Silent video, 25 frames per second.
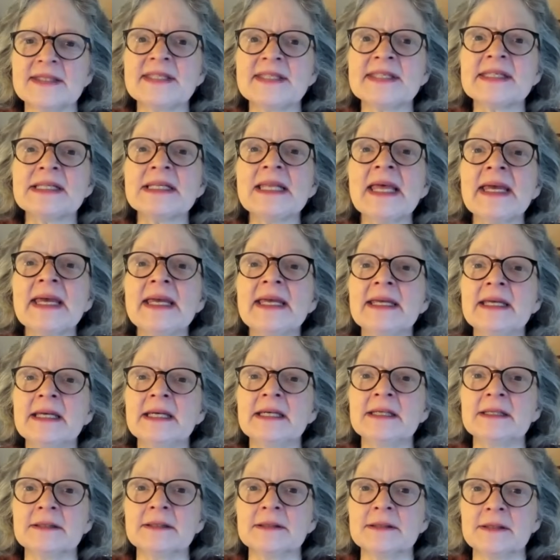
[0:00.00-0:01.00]

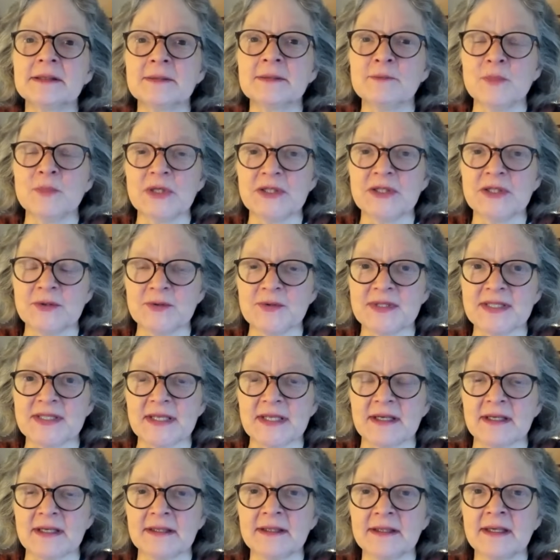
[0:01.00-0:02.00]
slaying
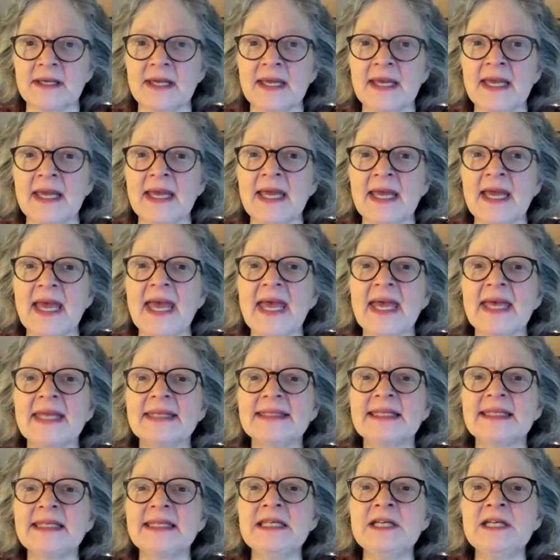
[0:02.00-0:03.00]
Medusa,
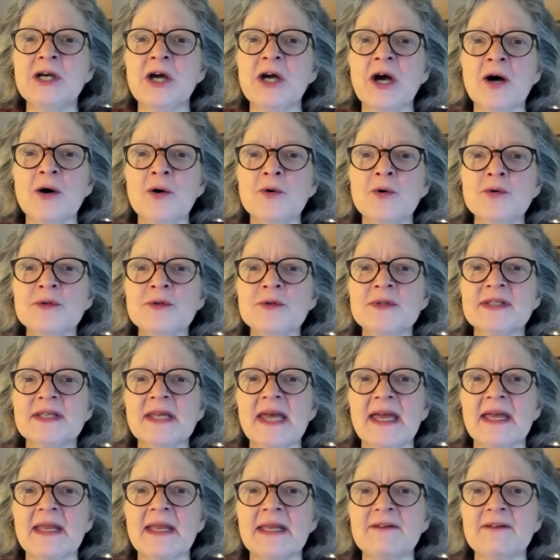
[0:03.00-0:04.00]
and he goes
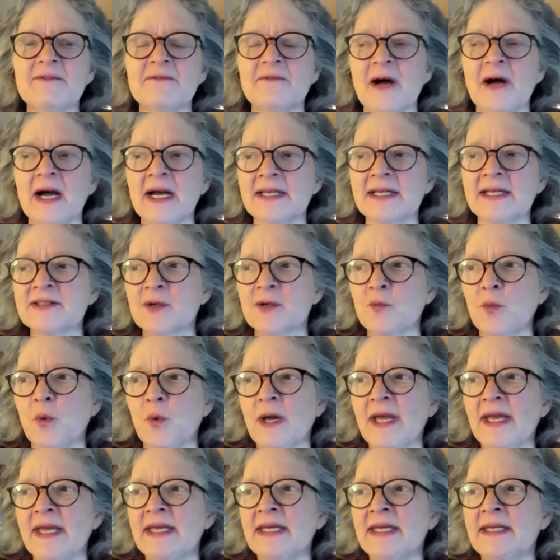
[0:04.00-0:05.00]
and finds a
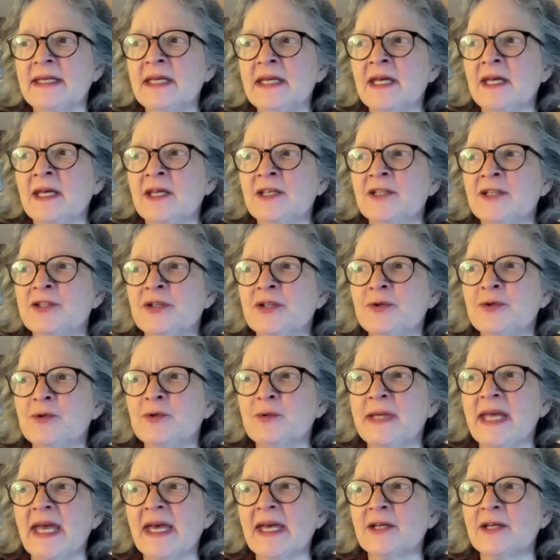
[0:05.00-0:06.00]
way
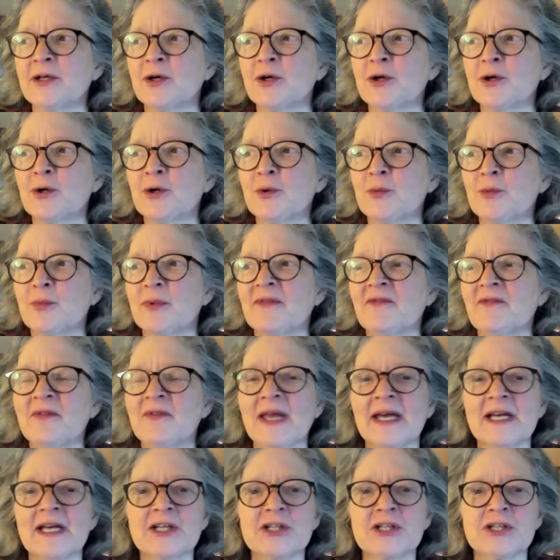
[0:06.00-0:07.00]
to get her
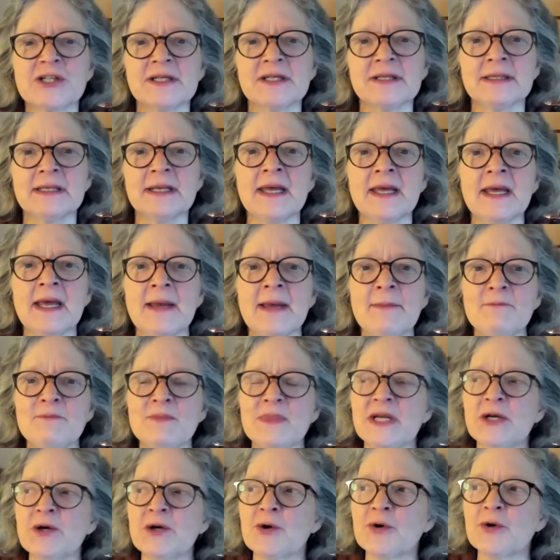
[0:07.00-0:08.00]
reflection
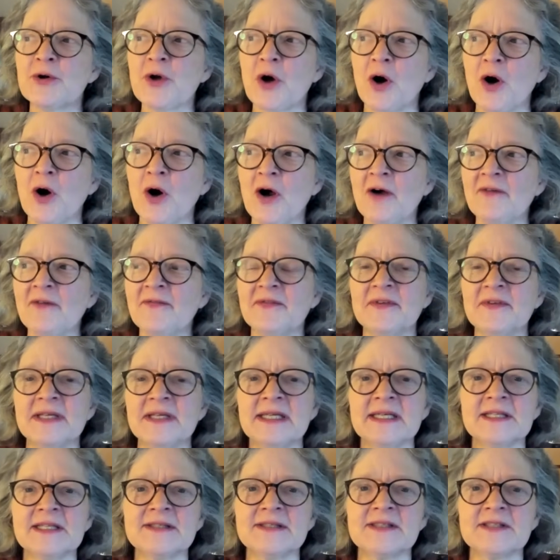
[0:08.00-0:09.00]
mirrored off
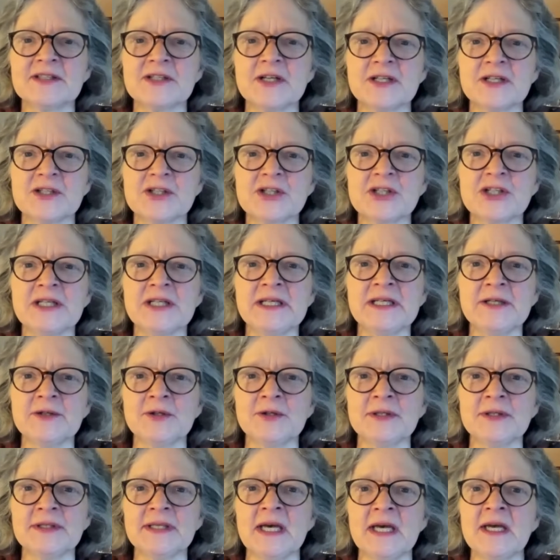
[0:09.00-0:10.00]
his
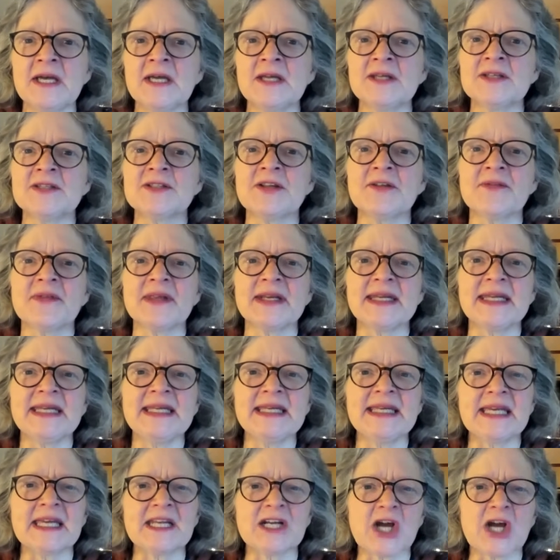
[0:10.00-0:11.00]
shield so that
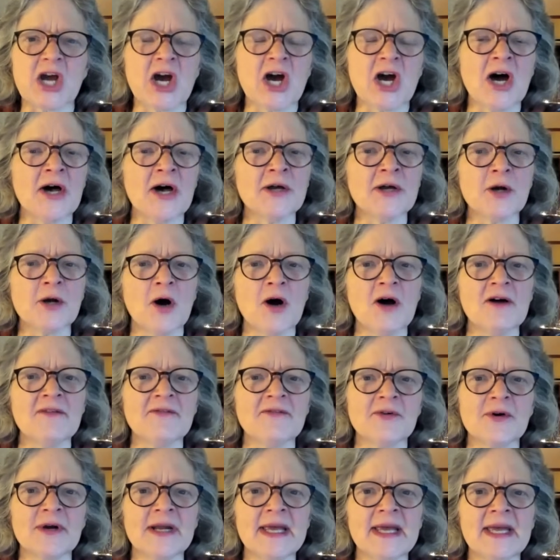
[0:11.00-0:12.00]
he can cut
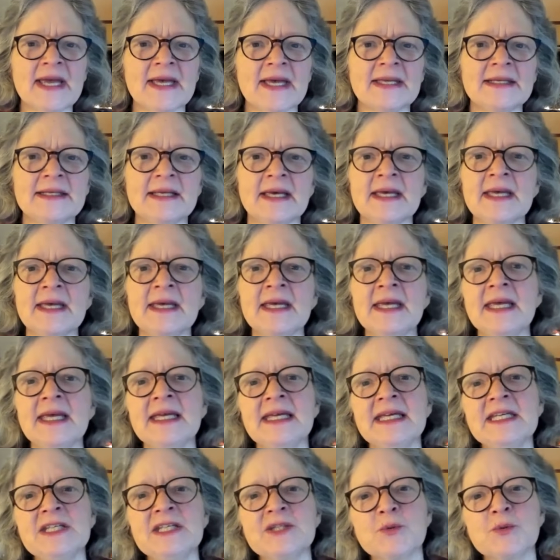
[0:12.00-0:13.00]
off her head.
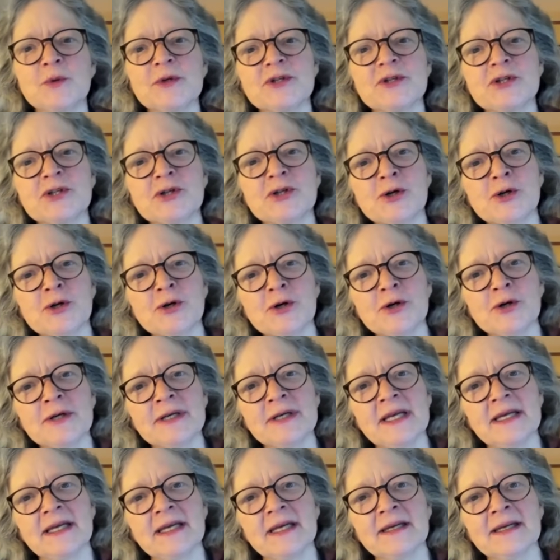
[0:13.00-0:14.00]
He's
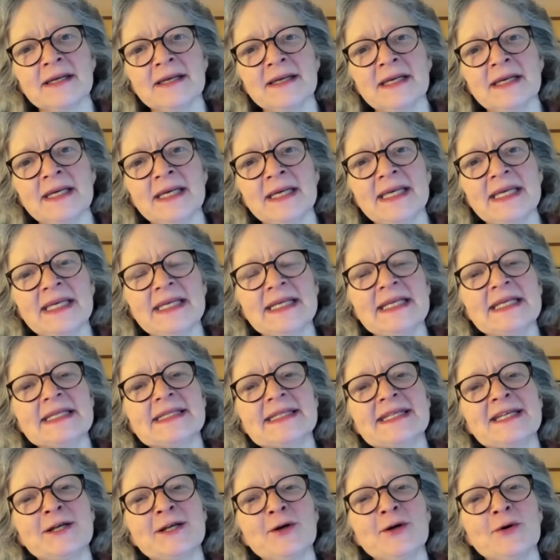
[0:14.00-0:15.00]
returning in
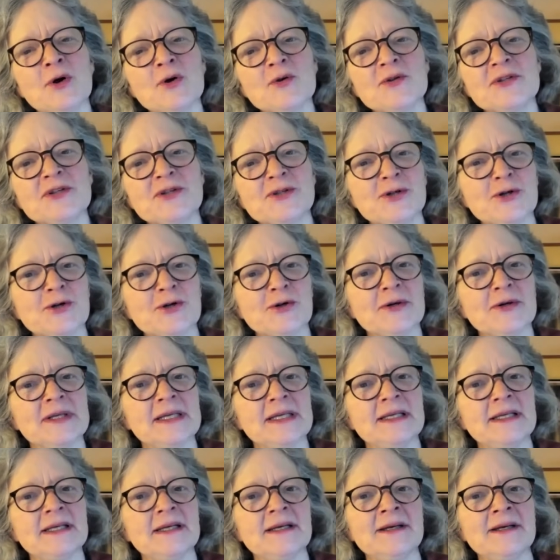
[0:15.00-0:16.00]
his hero's
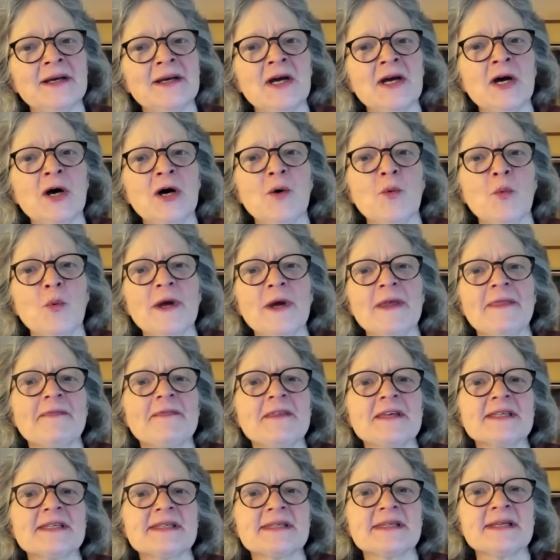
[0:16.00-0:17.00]
journey
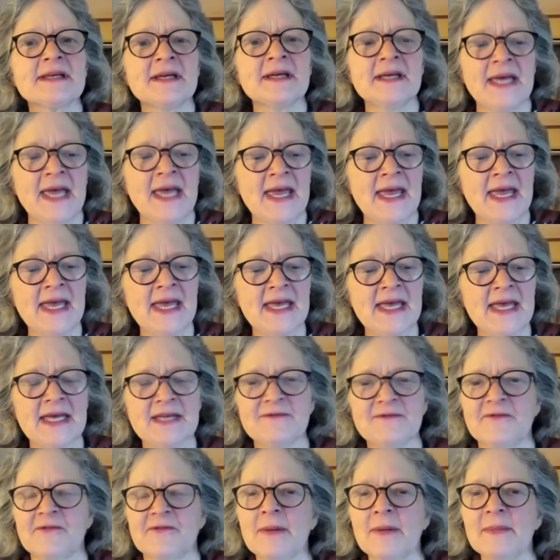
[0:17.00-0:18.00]
with this
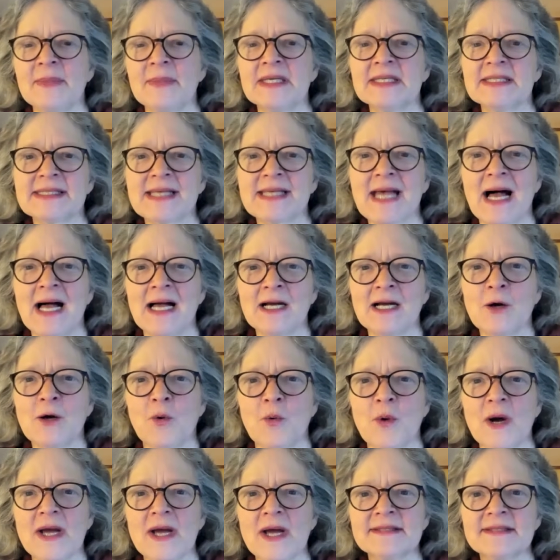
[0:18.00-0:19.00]
head from his
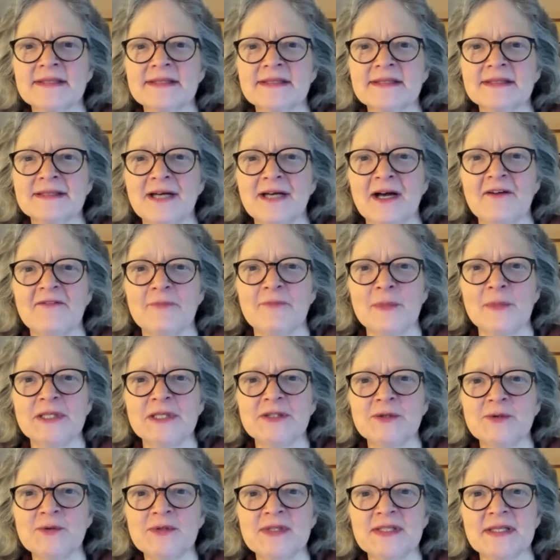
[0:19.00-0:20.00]
conquest of
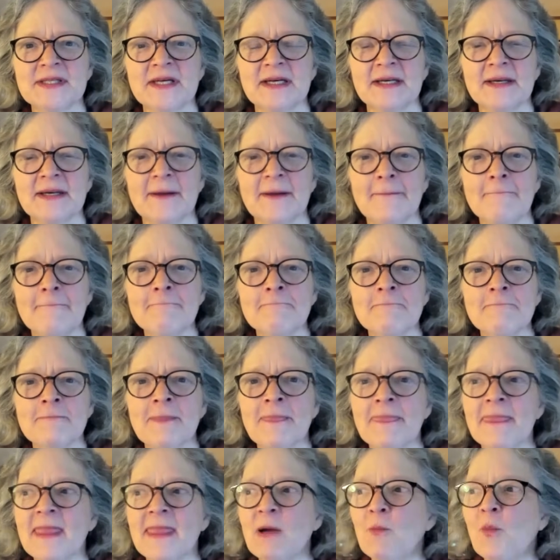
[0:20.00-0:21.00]
Medusa
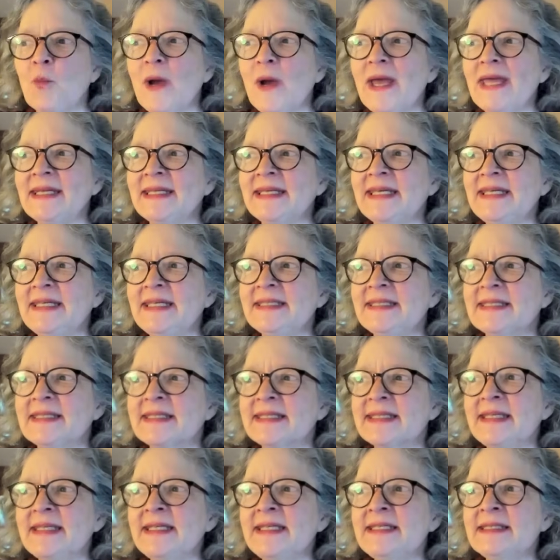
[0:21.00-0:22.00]
when he
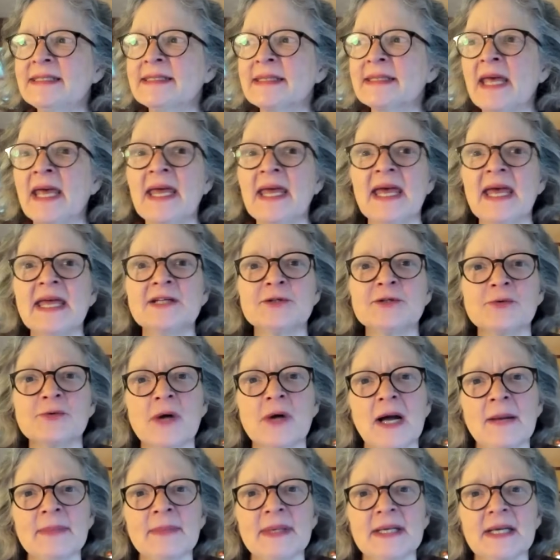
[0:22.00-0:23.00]
sees
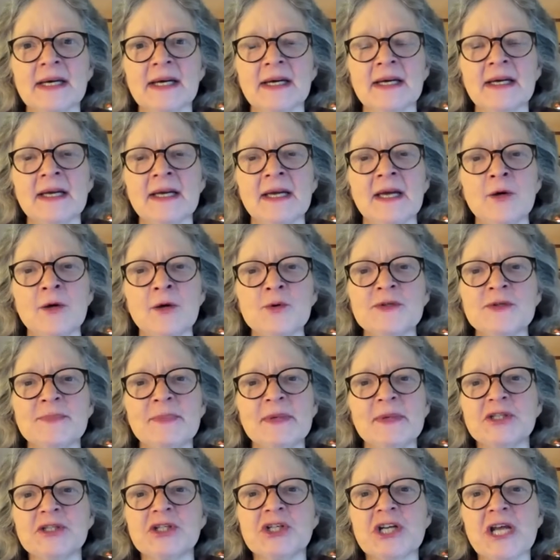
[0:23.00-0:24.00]
Andromeda, who's
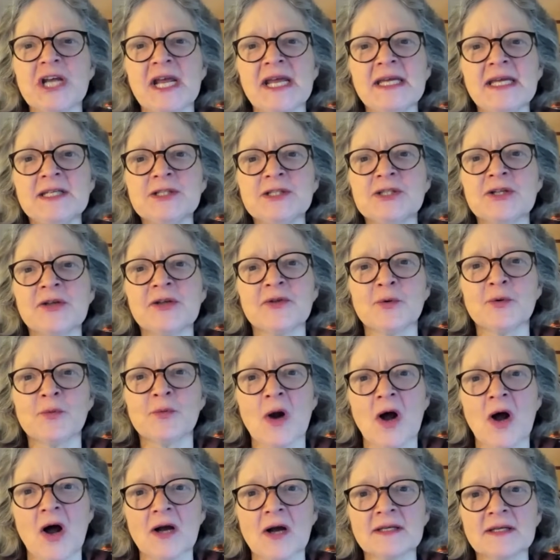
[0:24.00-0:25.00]
been chained to the
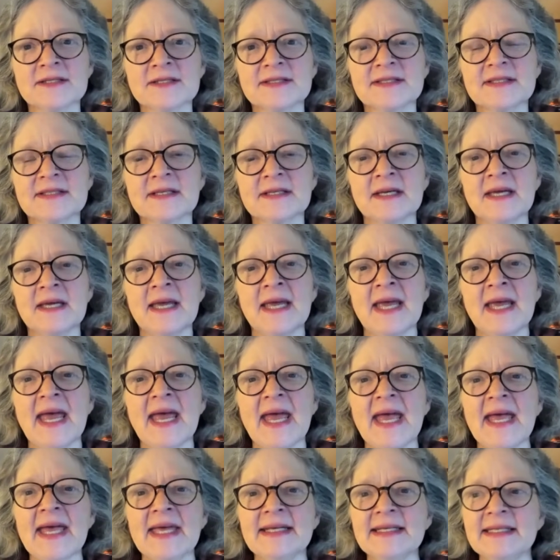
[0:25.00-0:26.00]
rocks
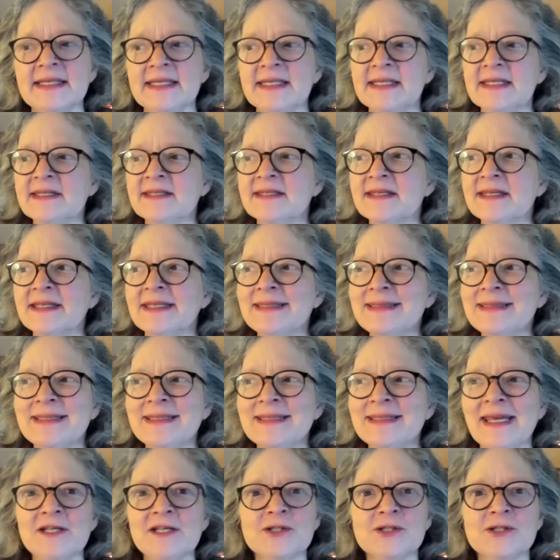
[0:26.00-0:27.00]
and is in
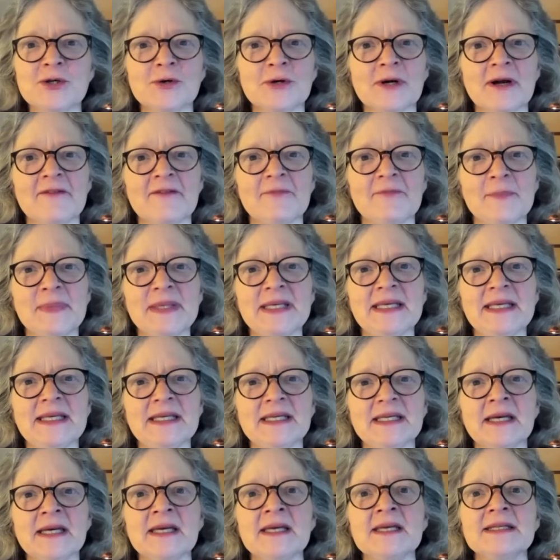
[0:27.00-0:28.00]
danger of
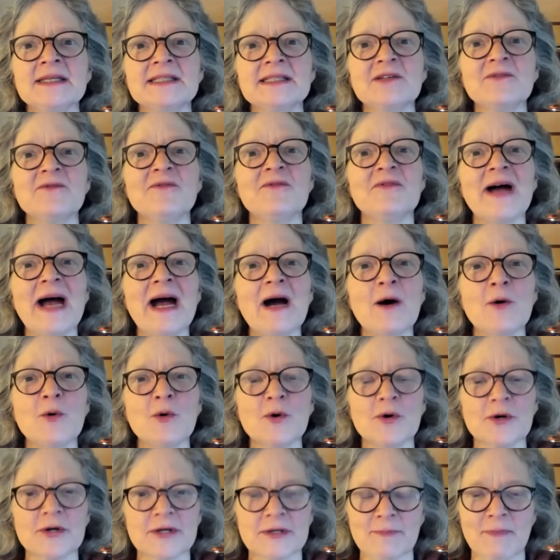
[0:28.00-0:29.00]
being
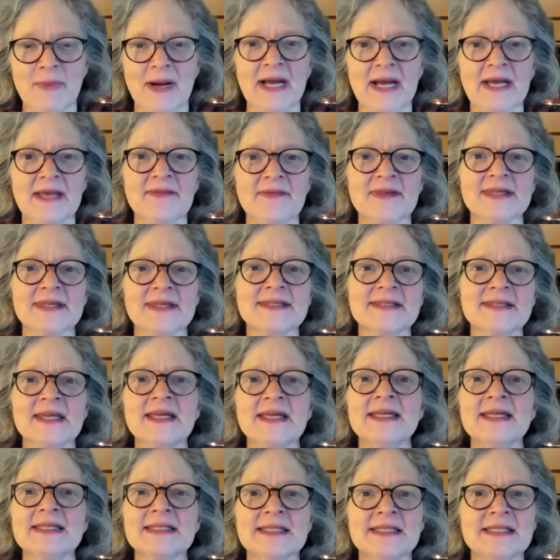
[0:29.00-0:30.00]
devoured by this
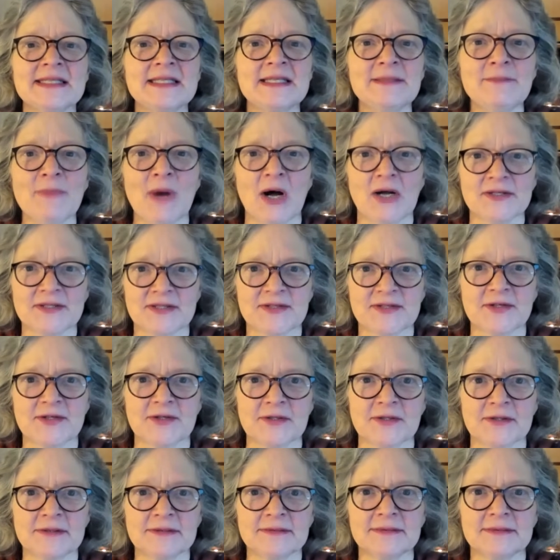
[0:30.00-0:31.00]
sea
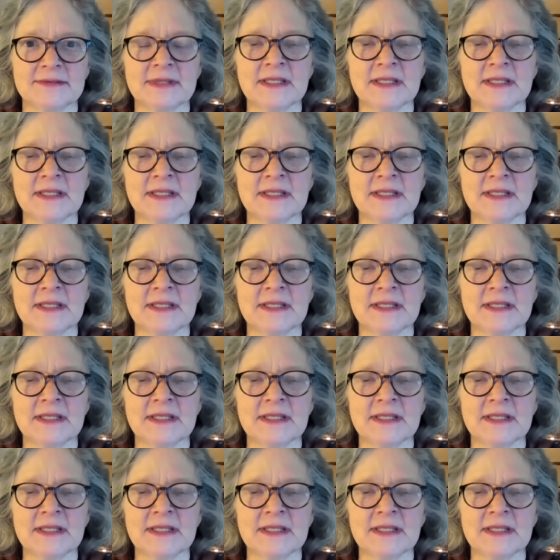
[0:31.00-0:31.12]
monster.